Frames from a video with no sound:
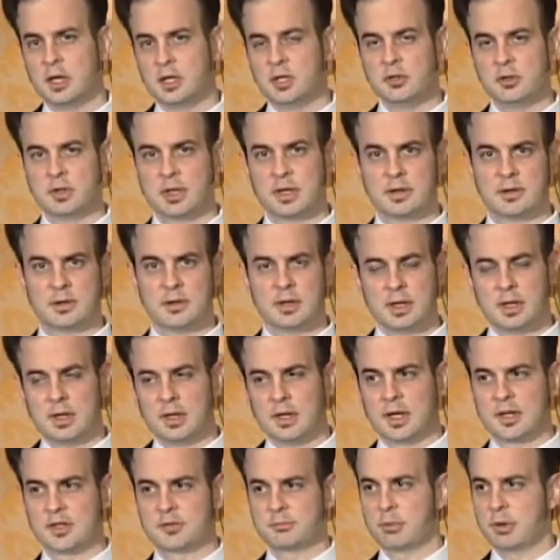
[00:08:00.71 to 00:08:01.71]
you can
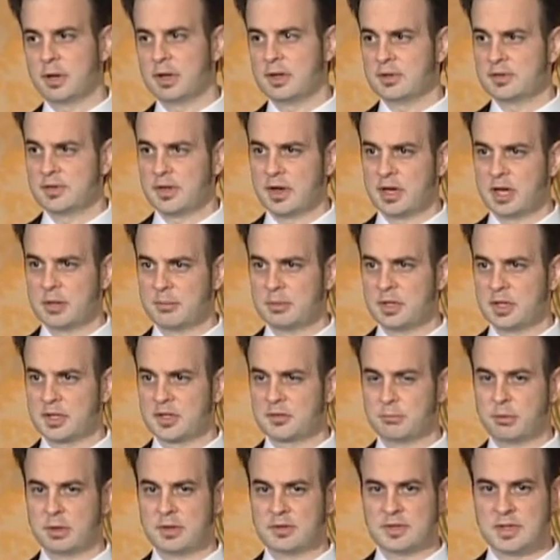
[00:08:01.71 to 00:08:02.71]
sign up and
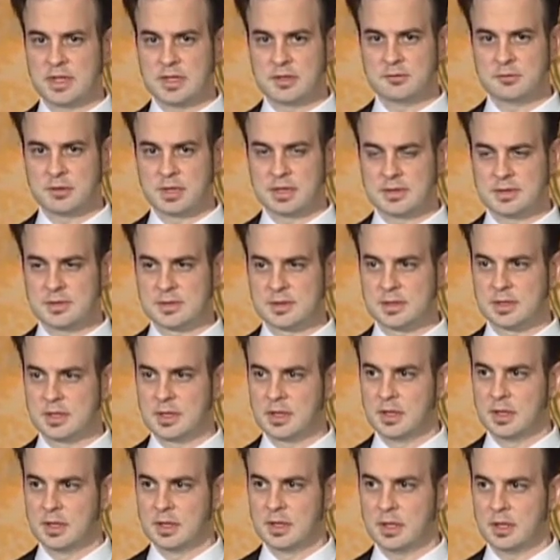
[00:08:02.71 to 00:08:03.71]
express interest
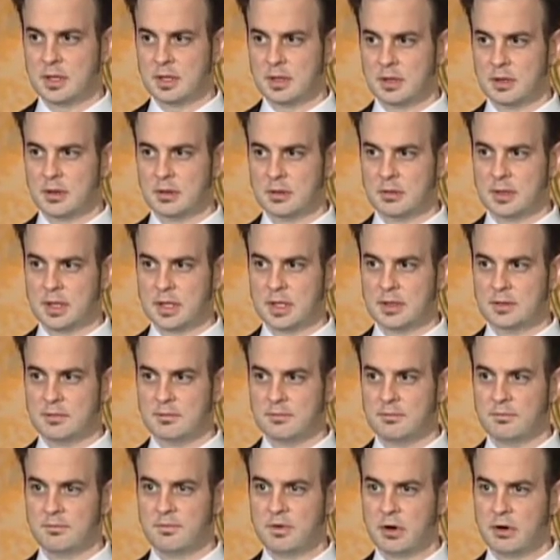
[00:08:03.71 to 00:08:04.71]

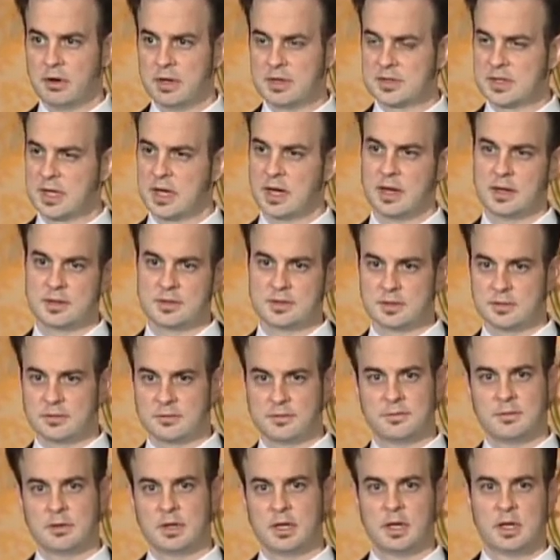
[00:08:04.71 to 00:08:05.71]
in various kinds
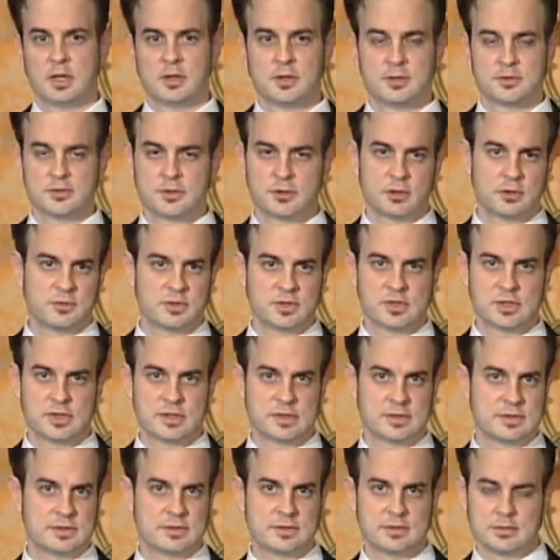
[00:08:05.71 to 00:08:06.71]
of
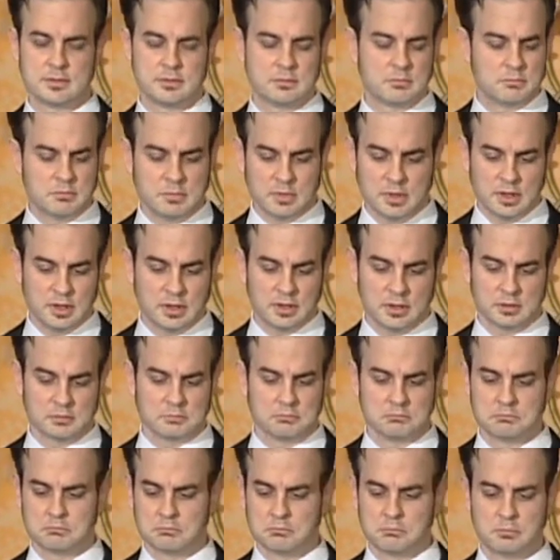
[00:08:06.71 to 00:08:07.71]
services,
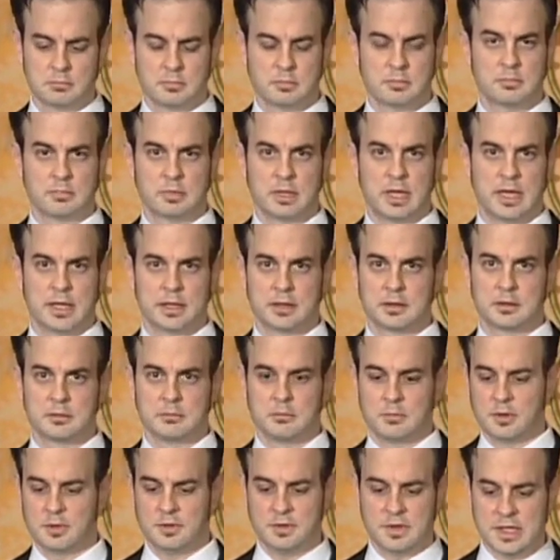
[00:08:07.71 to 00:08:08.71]
like
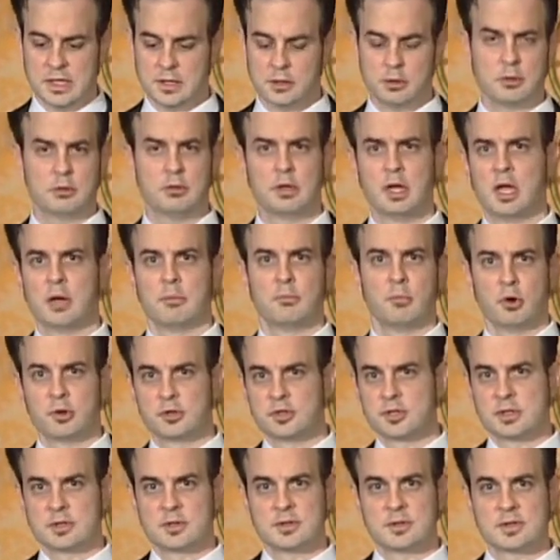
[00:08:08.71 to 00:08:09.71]
theater
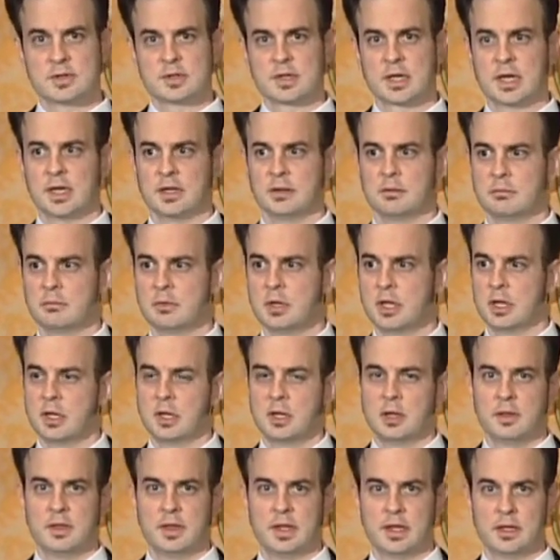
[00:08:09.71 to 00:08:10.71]
merchants can
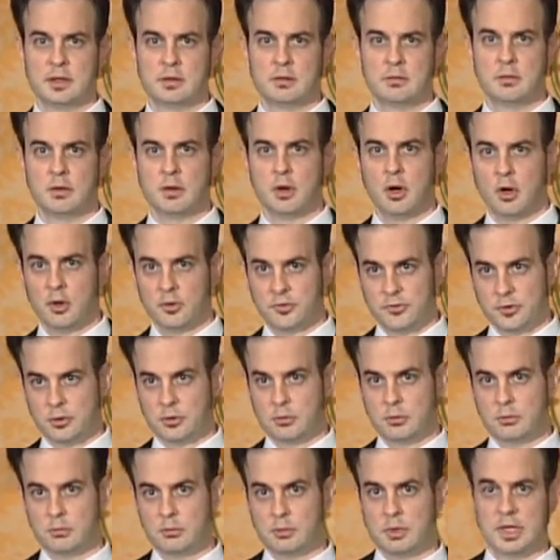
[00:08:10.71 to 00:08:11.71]
then
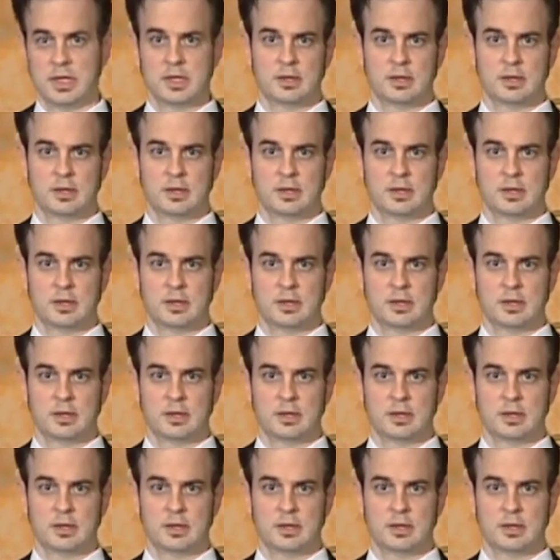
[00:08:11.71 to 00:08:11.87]
also